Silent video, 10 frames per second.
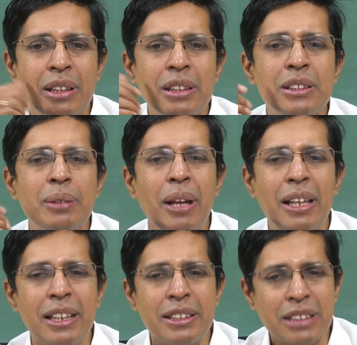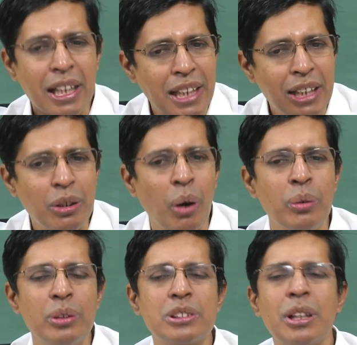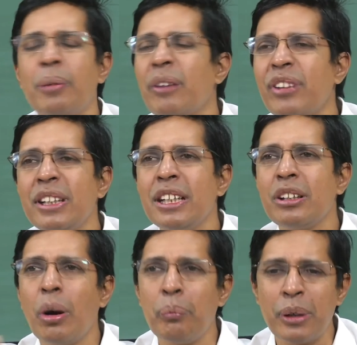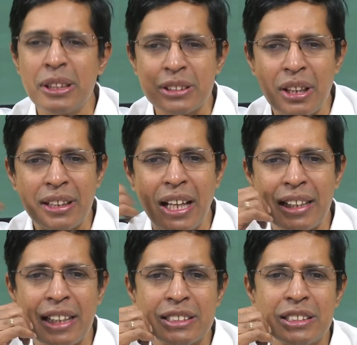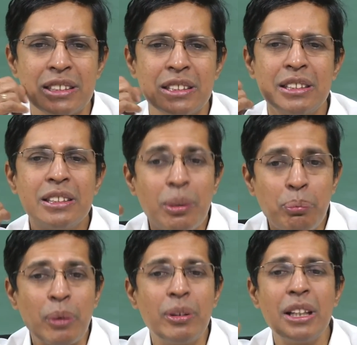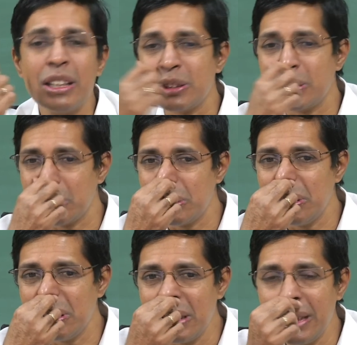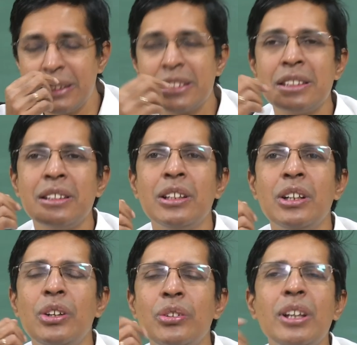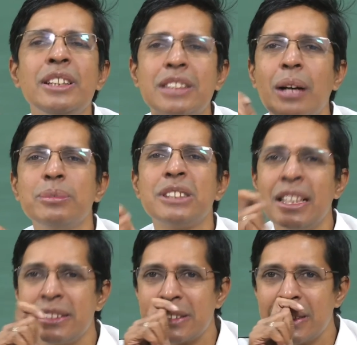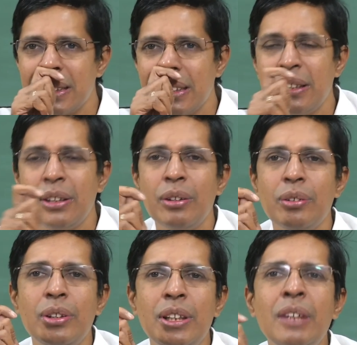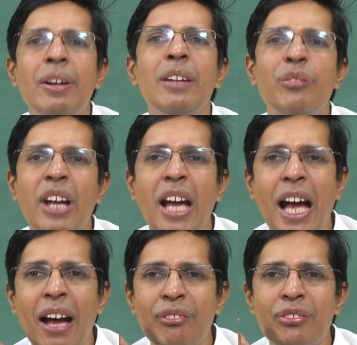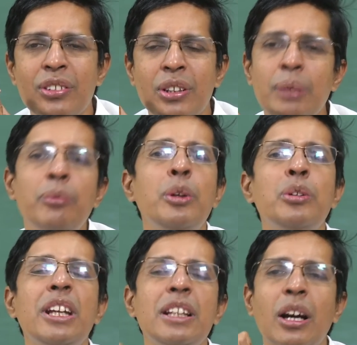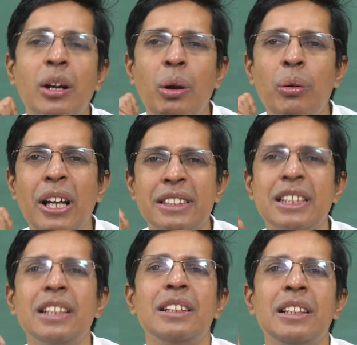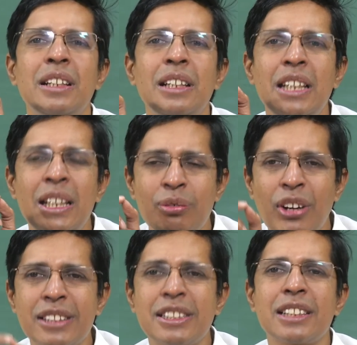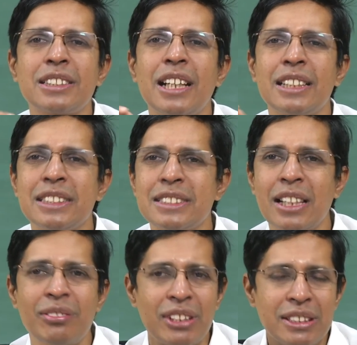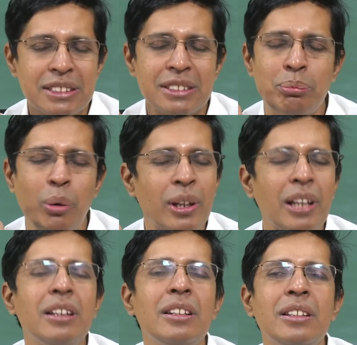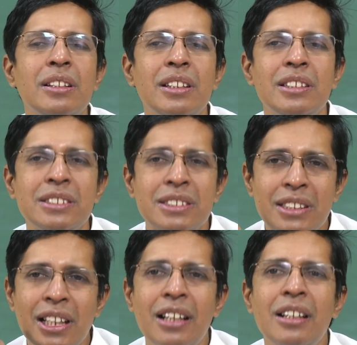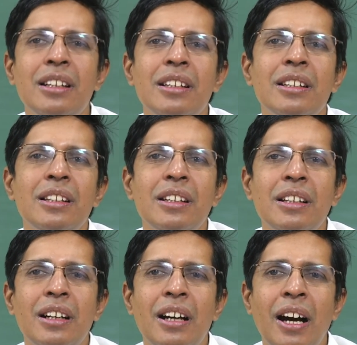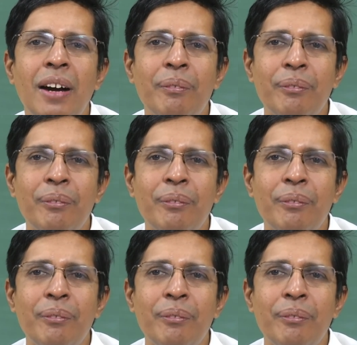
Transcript: Similarly, shutting down some offending components or targets, the provider needs. So, in some sense, even if I am using the cloud as an infrastructure as a service model, still the